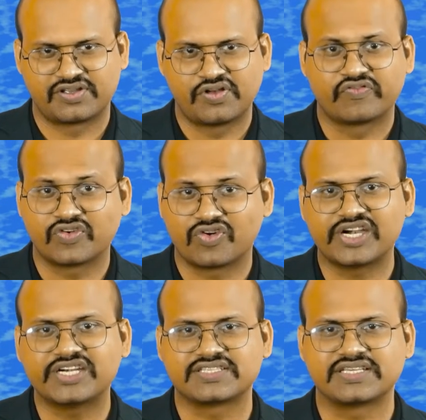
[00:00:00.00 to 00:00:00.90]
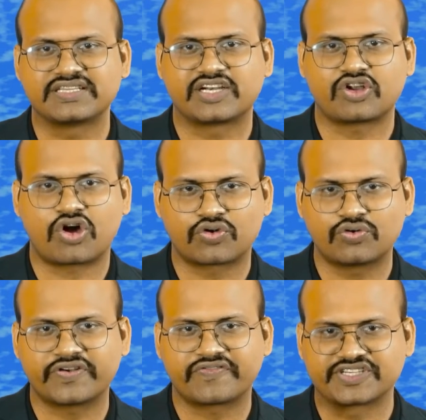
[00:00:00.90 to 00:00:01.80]
We have already seen that
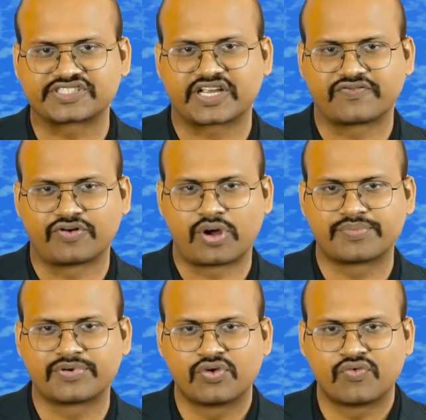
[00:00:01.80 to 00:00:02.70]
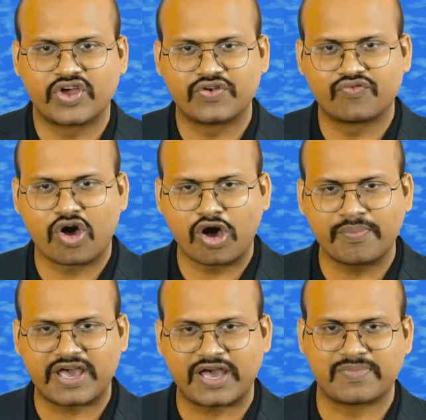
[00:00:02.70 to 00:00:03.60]
occluded fronts are formed when
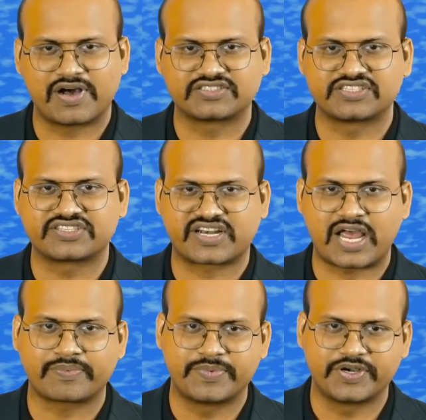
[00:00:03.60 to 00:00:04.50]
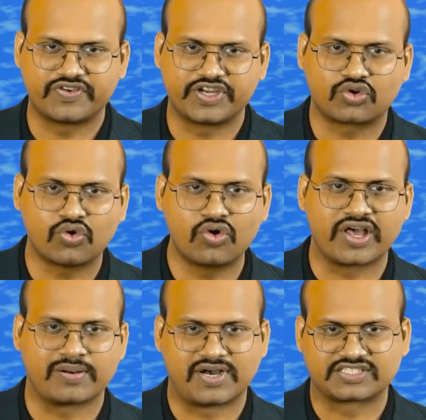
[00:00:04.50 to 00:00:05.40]
warm air mass is trapped between cold
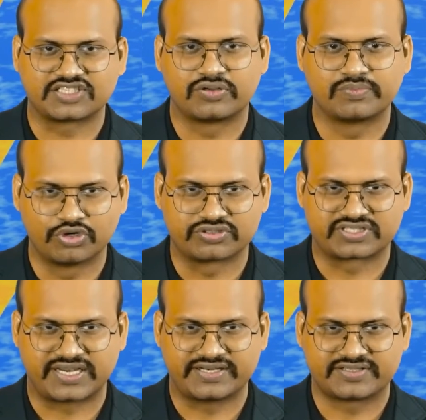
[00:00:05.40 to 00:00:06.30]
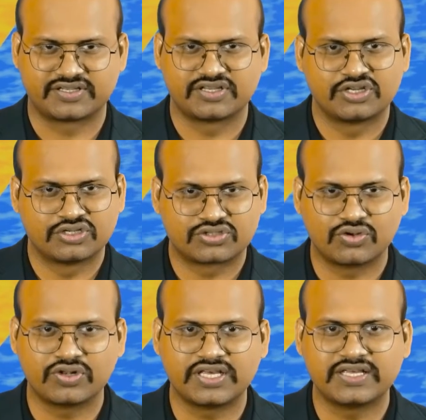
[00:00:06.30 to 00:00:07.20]
air masses on both sides.
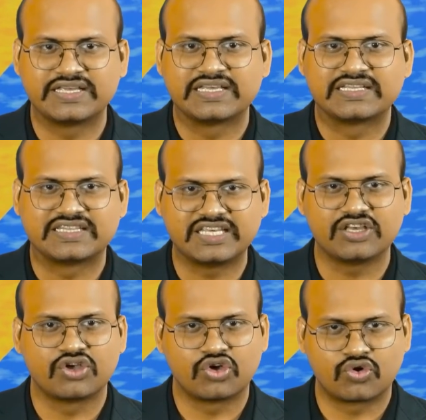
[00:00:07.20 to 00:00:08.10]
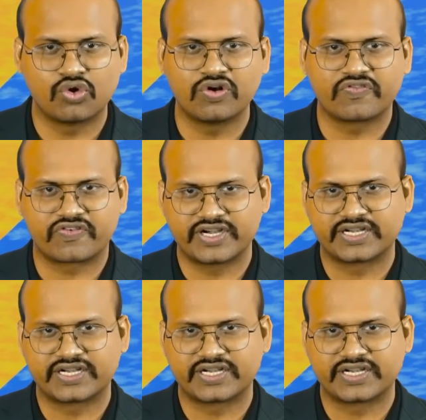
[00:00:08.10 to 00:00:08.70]
Slowly, the cold front